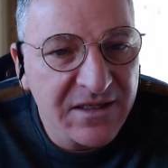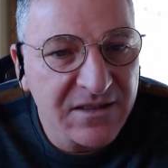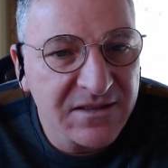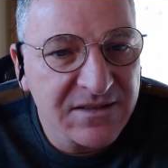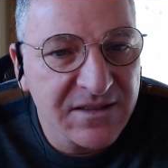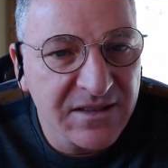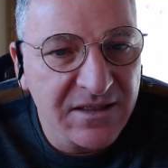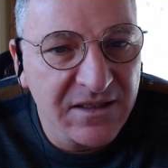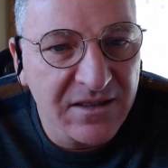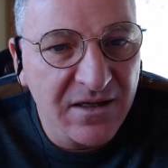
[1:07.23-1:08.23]
is
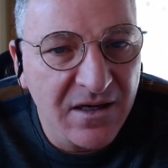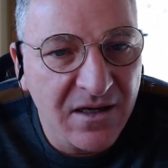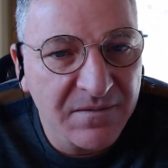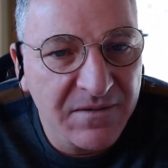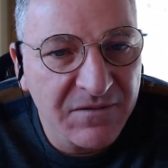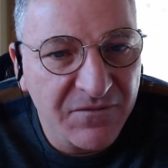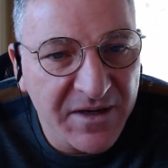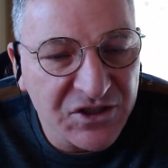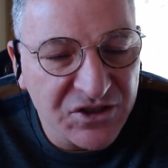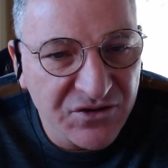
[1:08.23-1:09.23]
the uh,
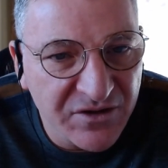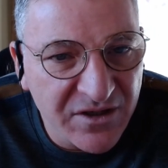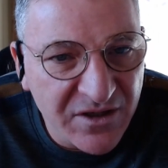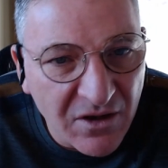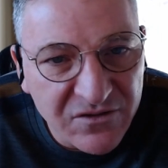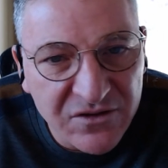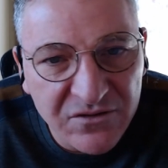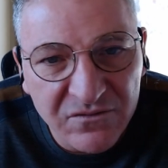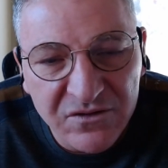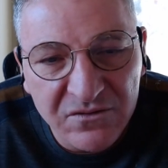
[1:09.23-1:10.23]
information you can go
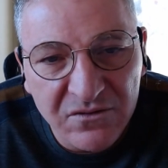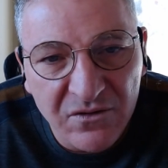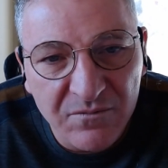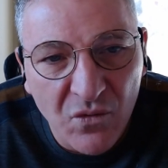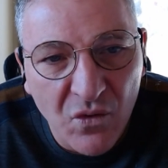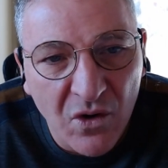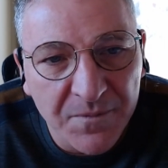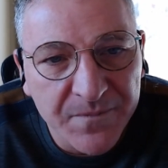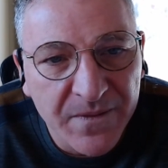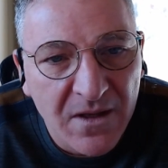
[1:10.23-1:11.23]
to to learn
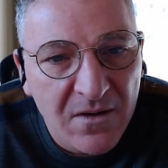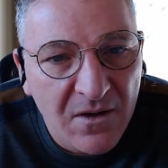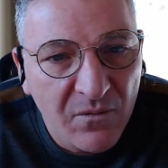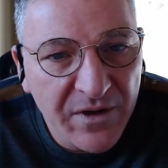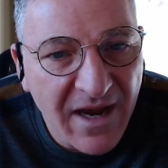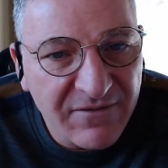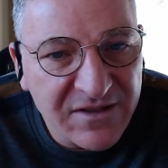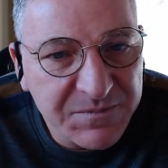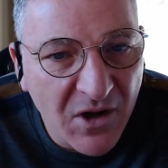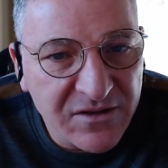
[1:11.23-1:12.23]
more. We have a
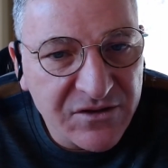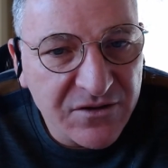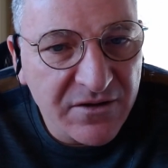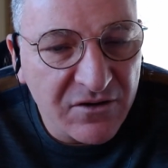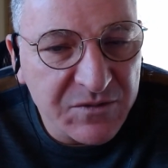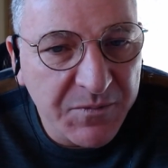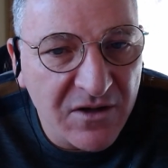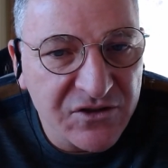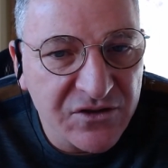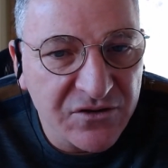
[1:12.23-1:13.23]
sponsor, and our
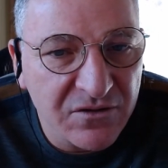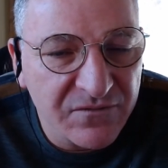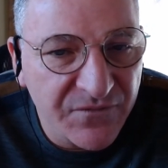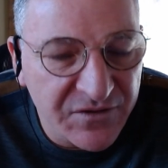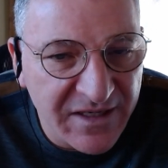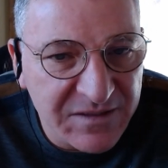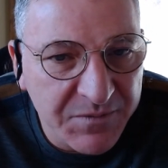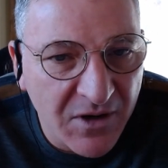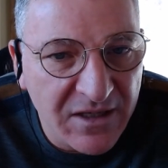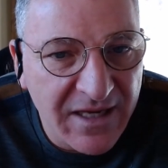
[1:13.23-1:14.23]
sponsor for today's
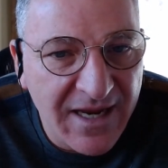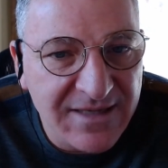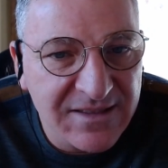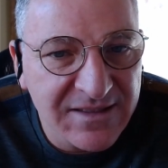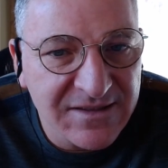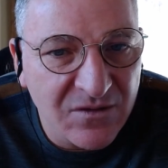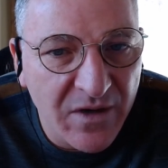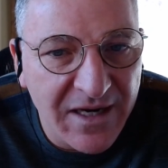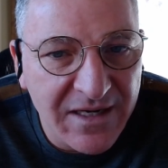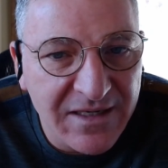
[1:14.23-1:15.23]
podcast is
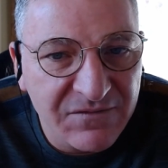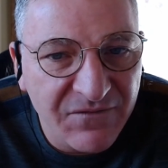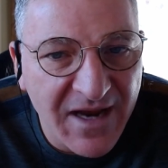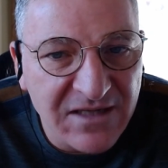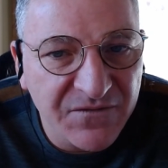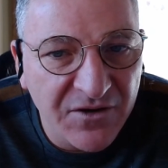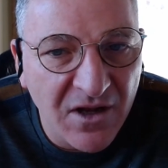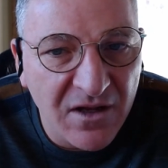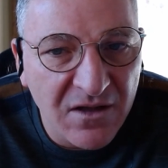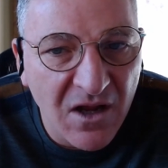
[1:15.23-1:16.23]
Araize Fast Fund
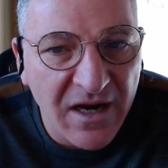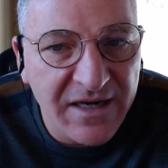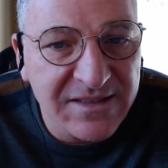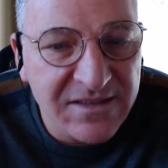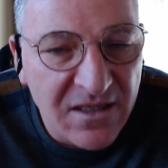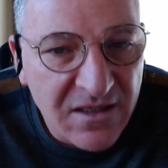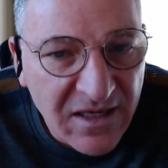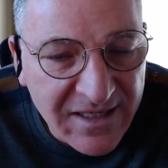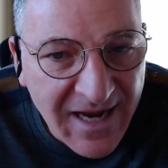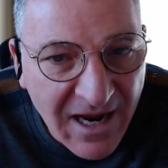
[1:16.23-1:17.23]
Online. It's
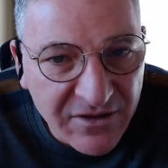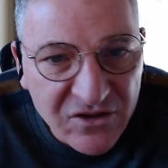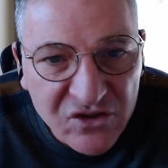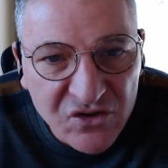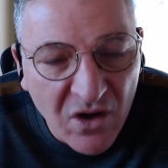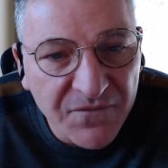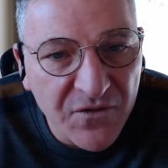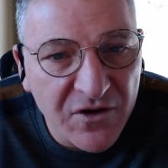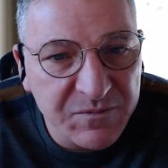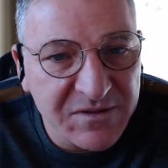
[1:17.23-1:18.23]
accounting
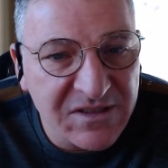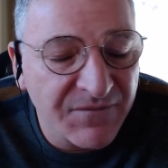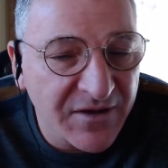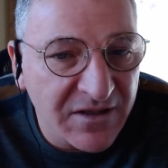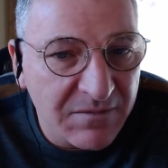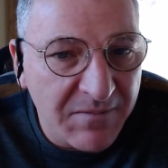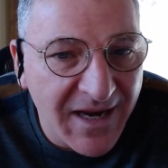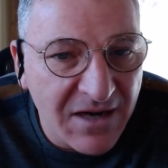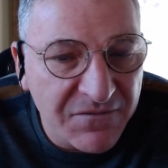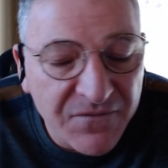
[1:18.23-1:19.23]
software specifically
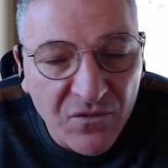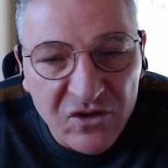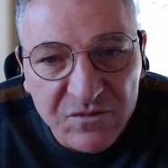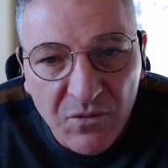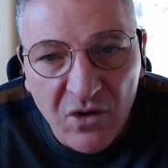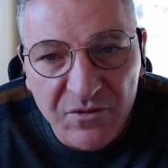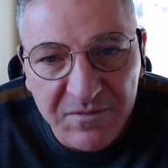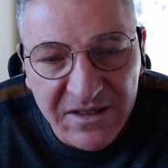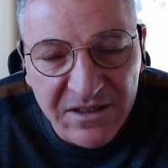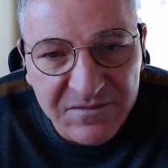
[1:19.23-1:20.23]
made for small to
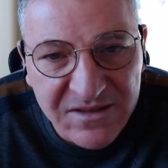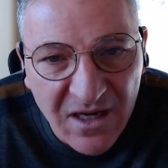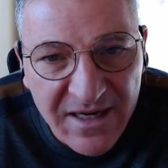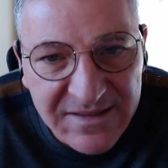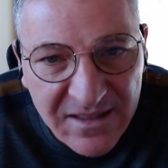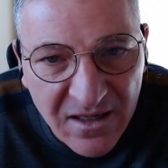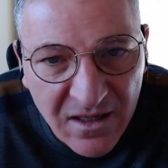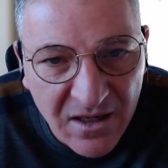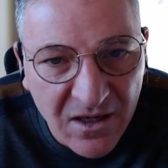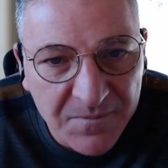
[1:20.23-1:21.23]
medium sized
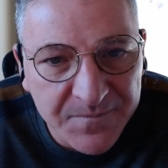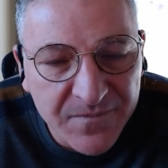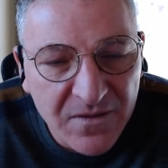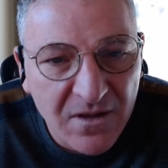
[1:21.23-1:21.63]
um,